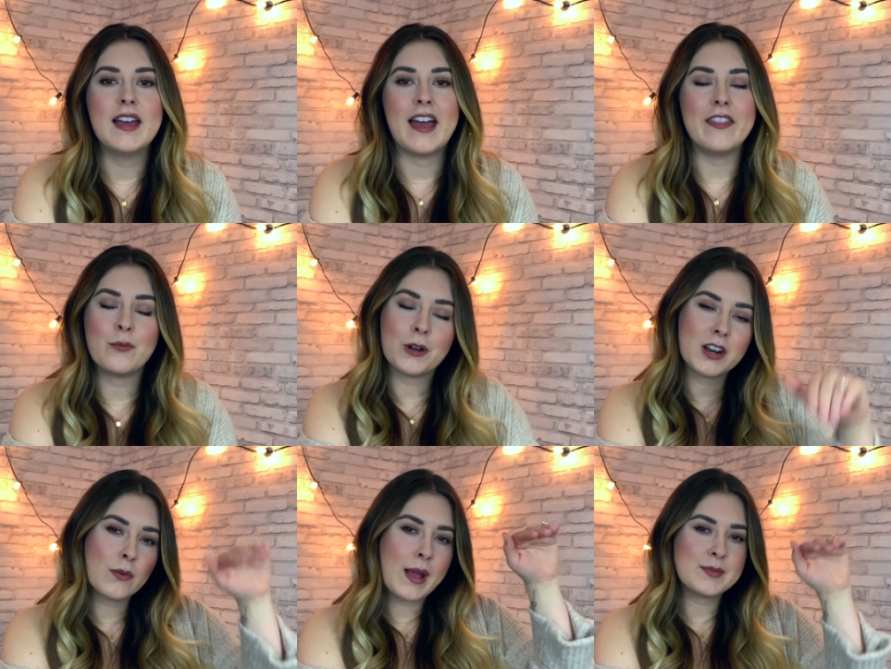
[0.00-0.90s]
and then we're
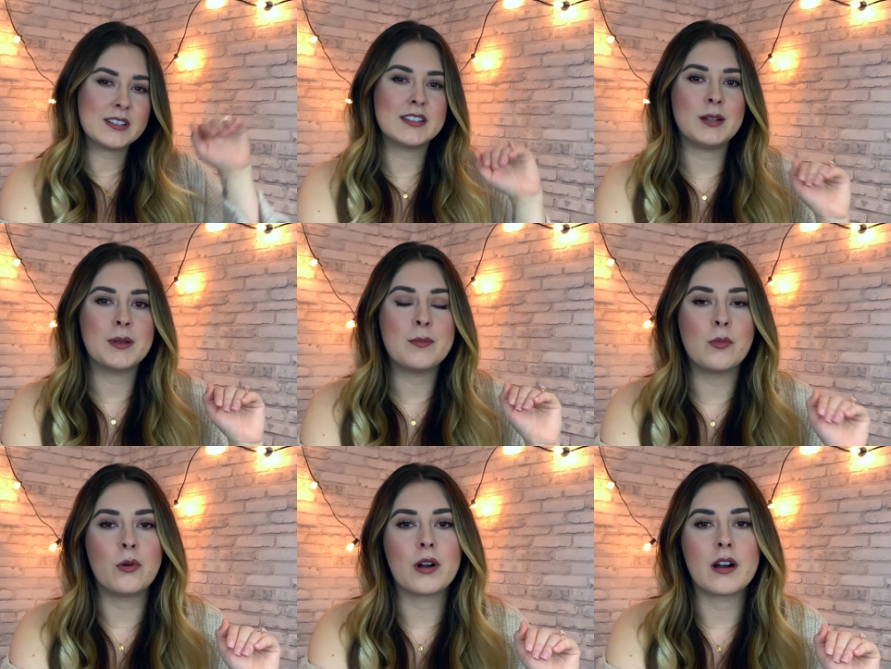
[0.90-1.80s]
gonna way up to a little bit
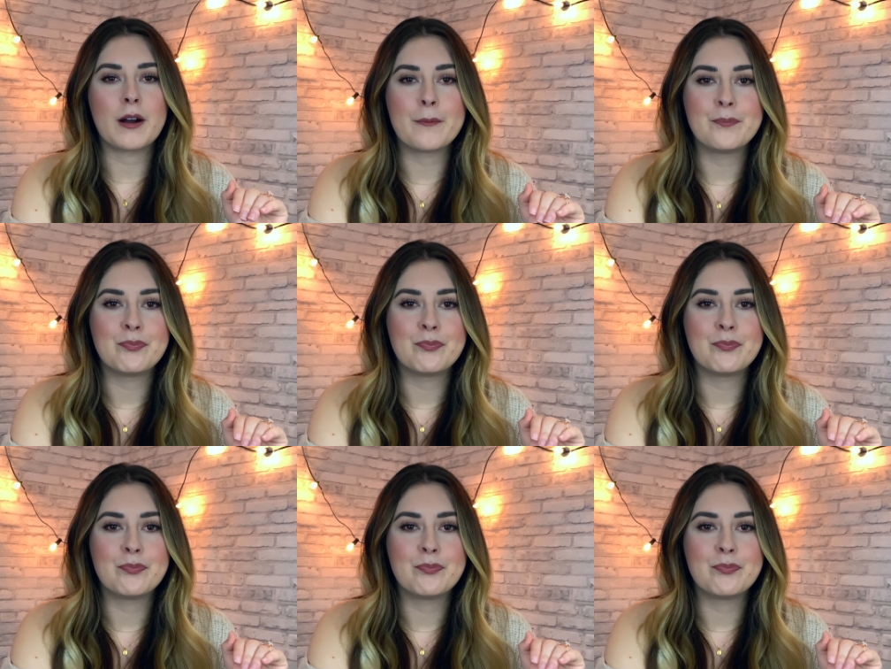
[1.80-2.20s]
more